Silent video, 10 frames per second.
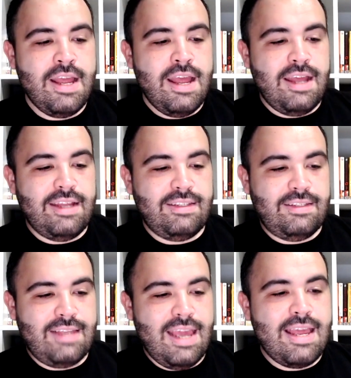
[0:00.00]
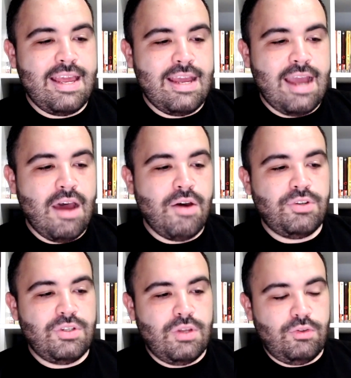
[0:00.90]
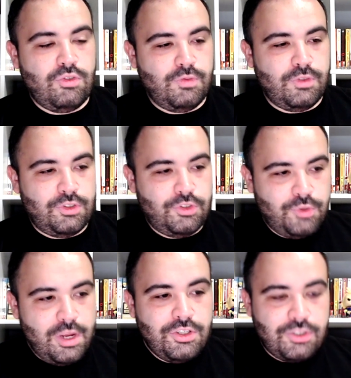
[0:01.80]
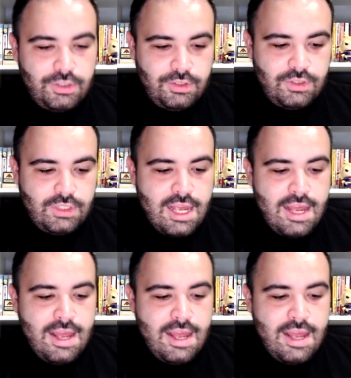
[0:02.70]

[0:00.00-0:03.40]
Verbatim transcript: is taking out those frustrations,